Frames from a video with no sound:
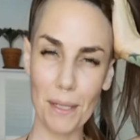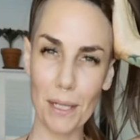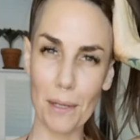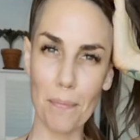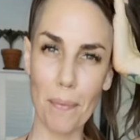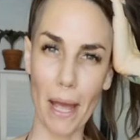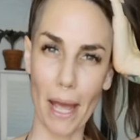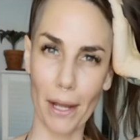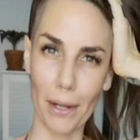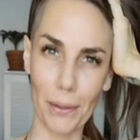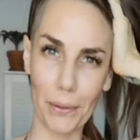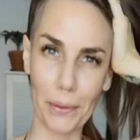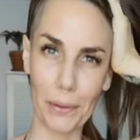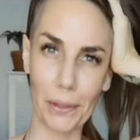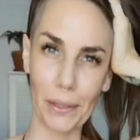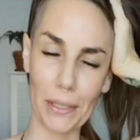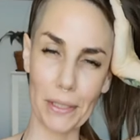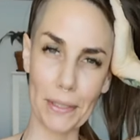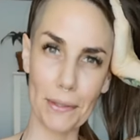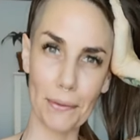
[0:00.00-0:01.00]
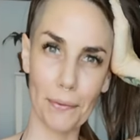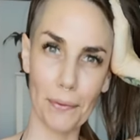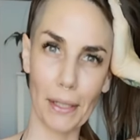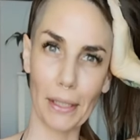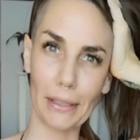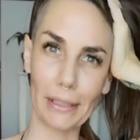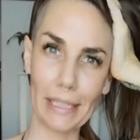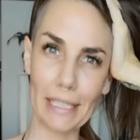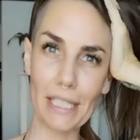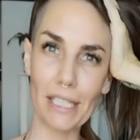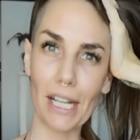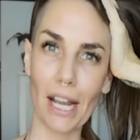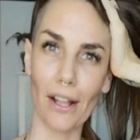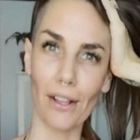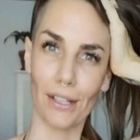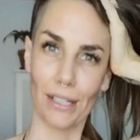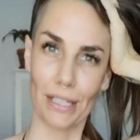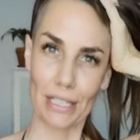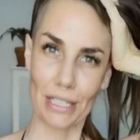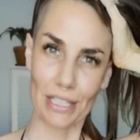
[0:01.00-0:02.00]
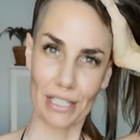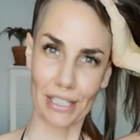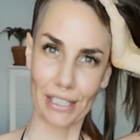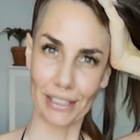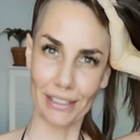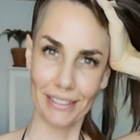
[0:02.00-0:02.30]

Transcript: being a pet owner is very challenging.